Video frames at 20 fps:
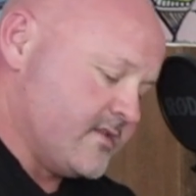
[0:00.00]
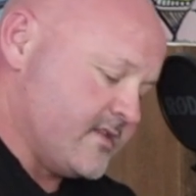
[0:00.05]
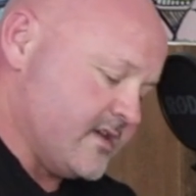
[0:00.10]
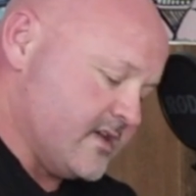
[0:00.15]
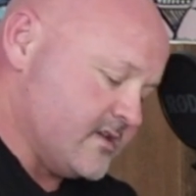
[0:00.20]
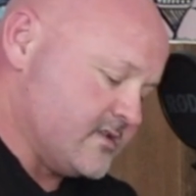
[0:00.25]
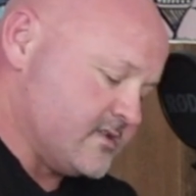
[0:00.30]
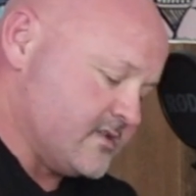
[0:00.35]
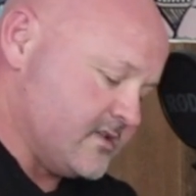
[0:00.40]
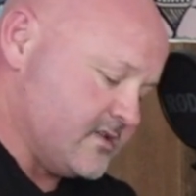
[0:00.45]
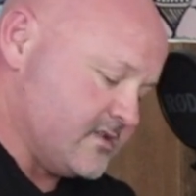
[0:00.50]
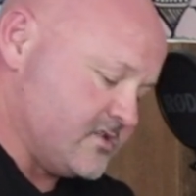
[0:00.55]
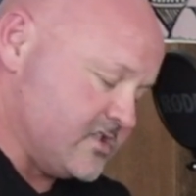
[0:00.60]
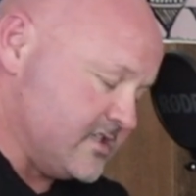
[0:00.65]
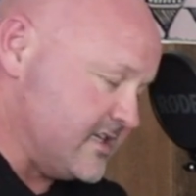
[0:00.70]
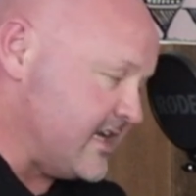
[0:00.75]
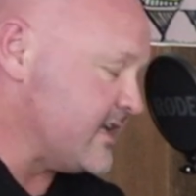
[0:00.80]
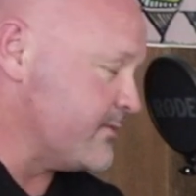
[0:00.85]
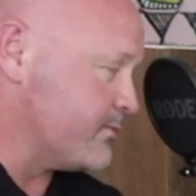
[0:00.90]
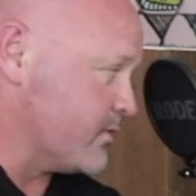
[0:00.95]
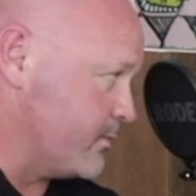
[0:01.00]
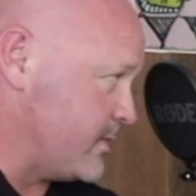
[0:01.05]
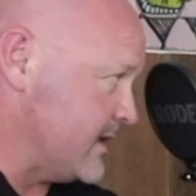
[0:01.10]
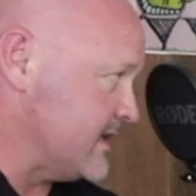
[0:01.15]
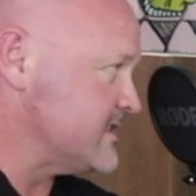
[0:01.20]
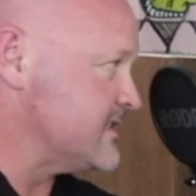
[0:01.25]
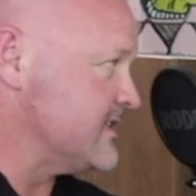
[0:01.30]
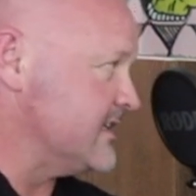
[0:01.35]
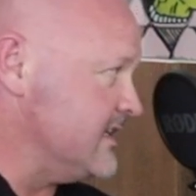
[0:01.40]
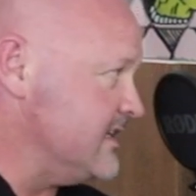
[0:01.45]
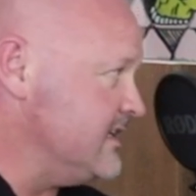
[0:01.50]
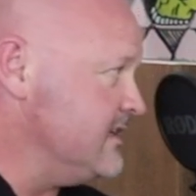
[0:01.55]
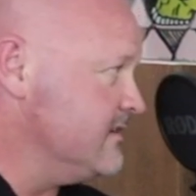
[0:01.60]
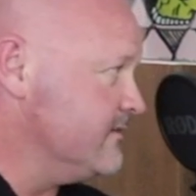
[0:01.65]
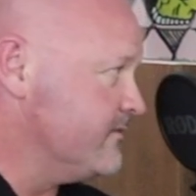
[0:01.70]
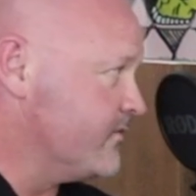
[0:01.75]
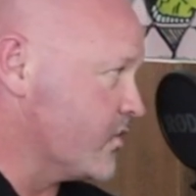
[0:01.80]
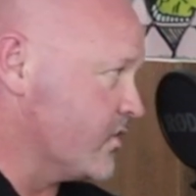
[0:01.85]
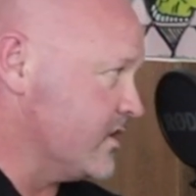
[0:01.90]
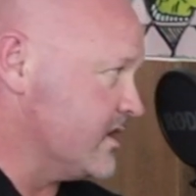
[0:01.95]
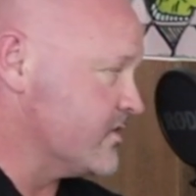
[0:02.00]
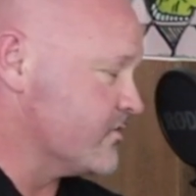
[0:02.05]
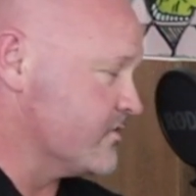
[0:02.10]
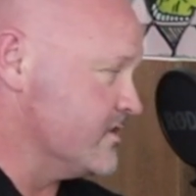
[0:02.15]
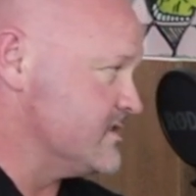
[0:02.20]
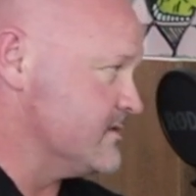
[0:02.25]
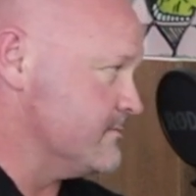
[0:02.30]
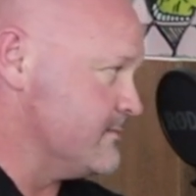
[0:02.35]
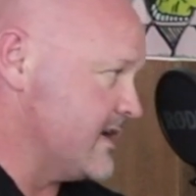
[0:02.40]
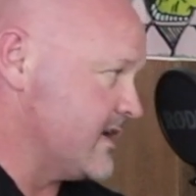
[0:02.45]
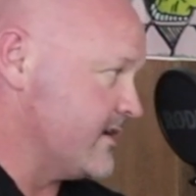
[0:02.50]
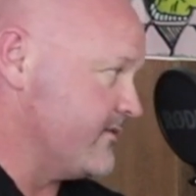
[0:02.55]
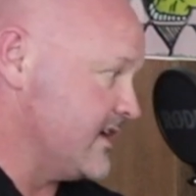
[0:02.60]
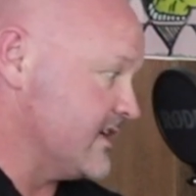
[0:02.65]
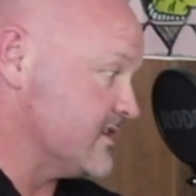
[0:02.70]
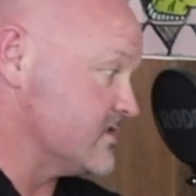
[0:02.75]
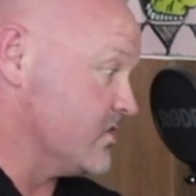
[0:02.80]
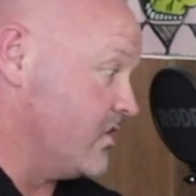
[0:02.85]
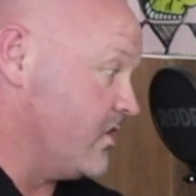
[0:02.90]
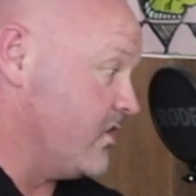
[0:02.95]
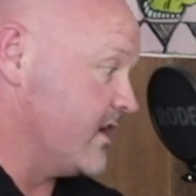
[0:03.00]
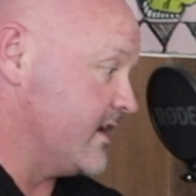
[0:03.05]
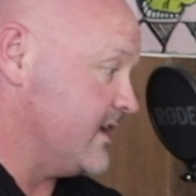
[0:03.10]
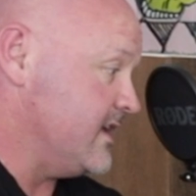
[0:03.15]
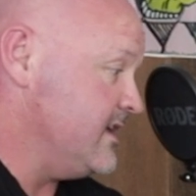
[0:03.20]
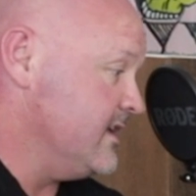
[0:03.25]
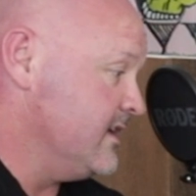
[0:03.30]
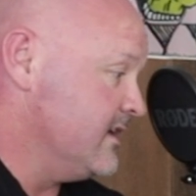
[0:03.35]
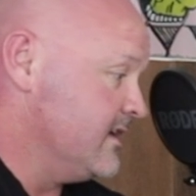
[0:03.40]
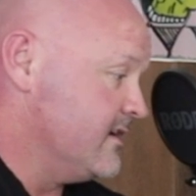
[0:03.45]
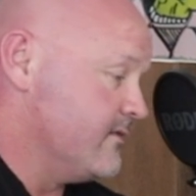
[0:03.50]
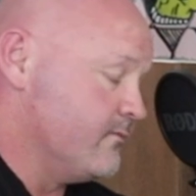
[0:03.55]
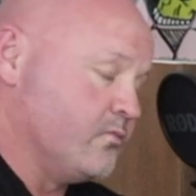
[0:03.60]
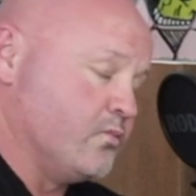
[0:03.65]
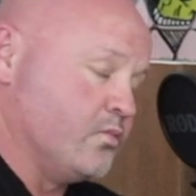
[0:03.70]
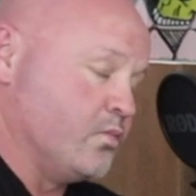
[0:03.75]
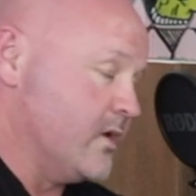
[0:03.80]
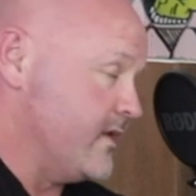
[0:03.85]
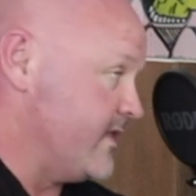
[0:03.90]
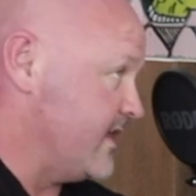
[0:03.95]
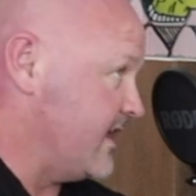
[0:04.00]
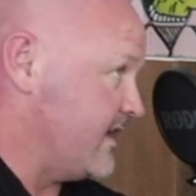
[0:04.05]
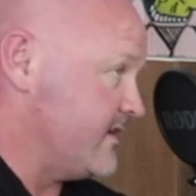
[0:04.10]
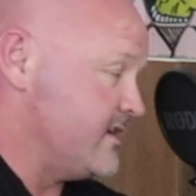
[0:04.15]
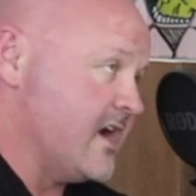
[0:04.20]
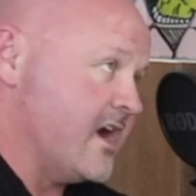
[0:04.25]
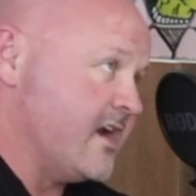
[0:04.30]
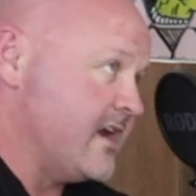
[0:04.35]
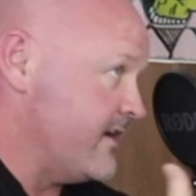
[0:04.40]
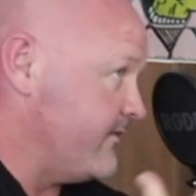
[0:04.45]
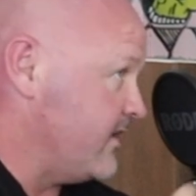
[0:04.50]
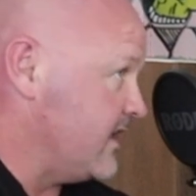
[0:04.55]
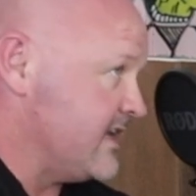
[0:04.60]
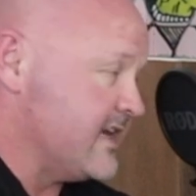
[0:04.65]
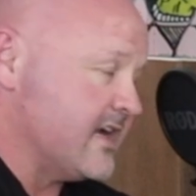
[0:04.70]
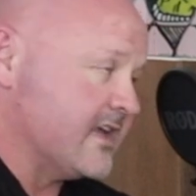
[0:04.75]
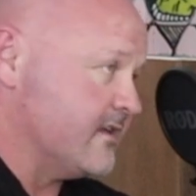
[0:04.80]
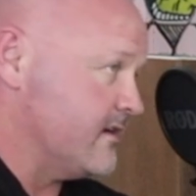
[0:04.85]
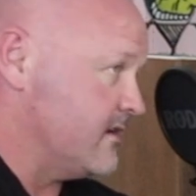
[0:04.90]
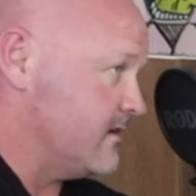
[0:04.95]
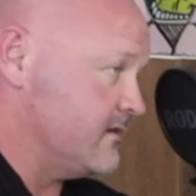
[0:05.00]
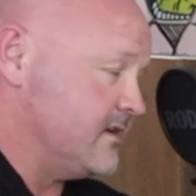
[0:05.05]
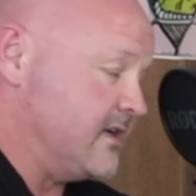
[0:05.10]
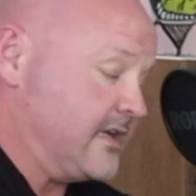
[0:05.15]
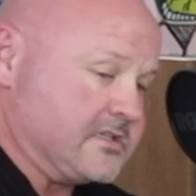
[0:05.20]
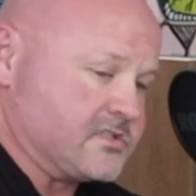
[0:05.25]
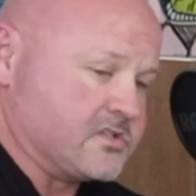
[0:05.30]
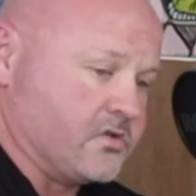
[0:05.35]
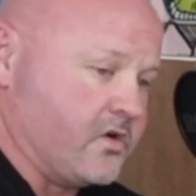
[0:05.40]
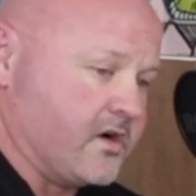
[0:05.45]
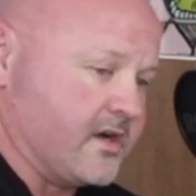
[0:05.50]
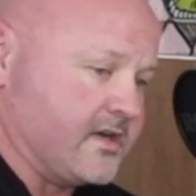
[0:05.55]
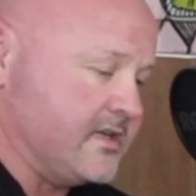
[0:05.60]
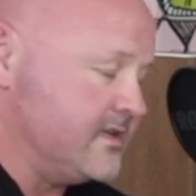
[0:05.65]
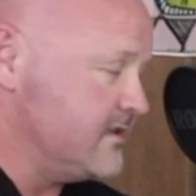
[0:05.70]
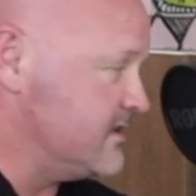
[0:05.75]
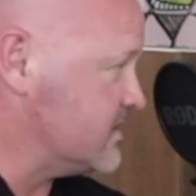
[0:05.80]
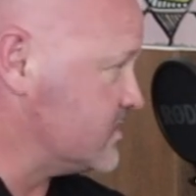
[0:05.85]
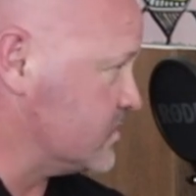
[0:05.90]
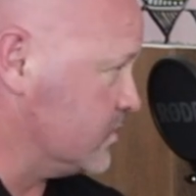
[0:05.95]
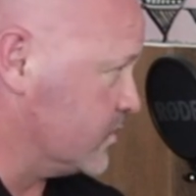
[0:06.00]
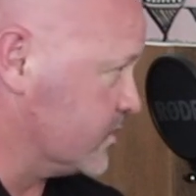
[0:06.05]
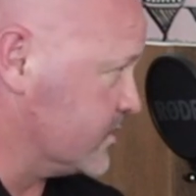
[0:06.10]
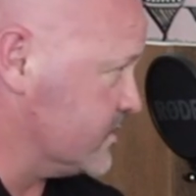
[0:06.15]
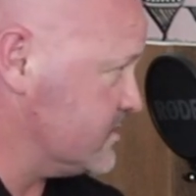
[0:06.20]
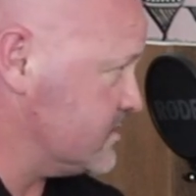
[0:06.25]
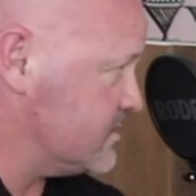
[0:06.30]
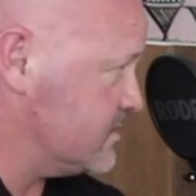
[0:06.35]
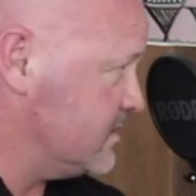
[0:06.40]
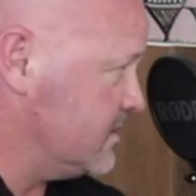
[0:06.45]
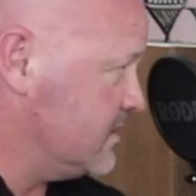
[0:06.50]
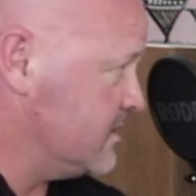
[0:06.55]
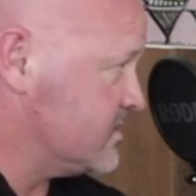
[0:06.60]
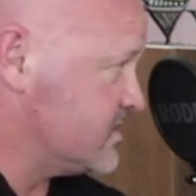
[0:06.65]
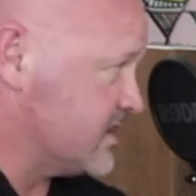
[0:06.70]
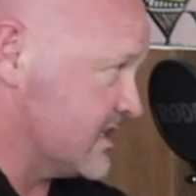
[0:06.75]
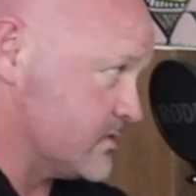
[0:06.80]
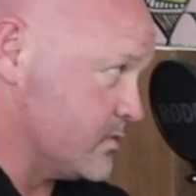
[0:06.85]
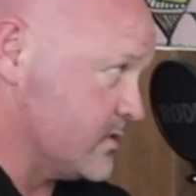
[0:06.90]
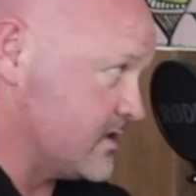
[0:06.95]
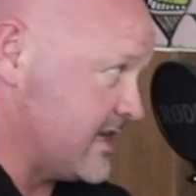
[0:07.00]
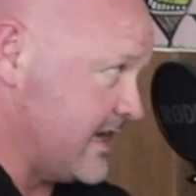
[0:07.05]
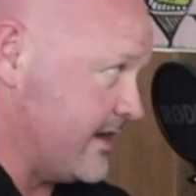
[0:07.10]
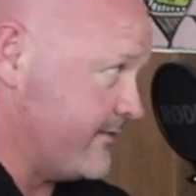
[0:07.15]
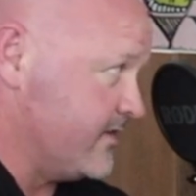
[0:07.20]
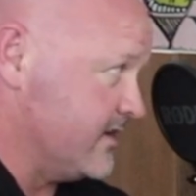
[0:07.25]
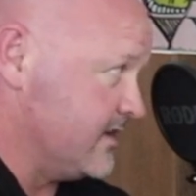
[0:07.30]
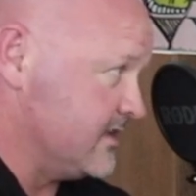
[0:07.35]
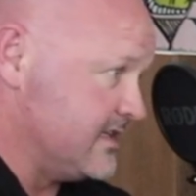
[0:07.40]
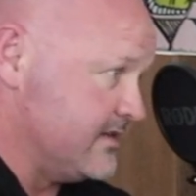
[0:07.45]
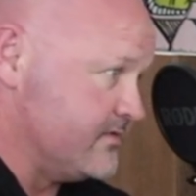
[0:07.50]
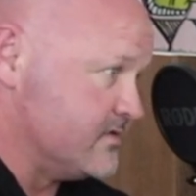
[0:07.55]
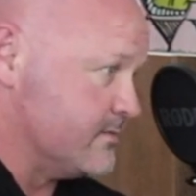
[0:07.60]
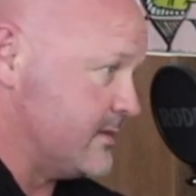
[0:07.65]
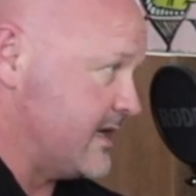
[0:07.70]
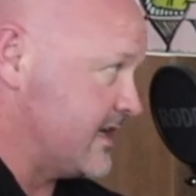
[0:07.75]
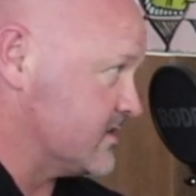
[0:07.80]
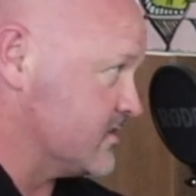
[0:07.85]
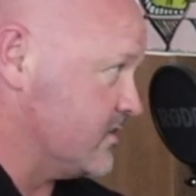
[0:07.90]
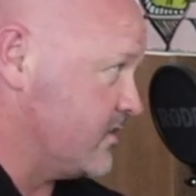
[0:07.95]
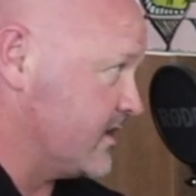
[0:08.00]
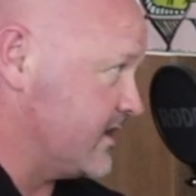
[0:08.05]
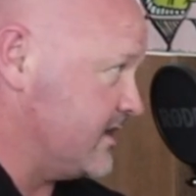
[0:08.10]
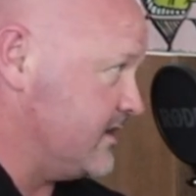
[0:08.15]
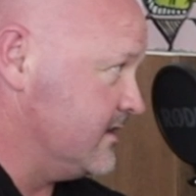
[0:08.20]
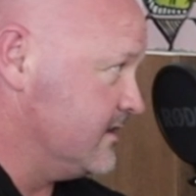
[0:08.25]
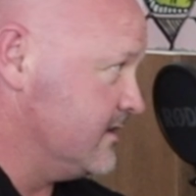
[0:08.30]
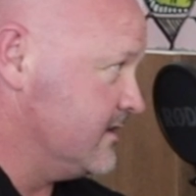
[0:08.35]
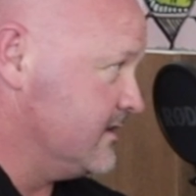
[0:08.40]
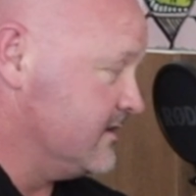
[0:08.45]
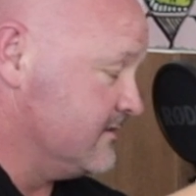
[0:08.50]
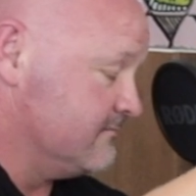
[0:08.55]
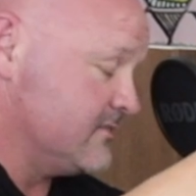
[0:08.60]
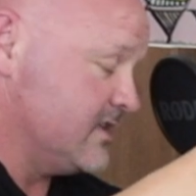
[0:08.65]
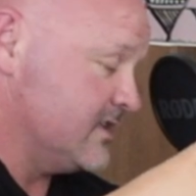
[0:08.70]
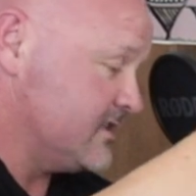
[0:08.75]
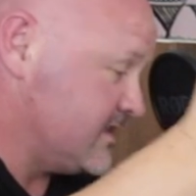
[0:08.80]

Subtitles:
there's a genetic propensity for an increased amount of anxiety when they don't have any other anxiety disorders, just with caffeine gives them anxiety. So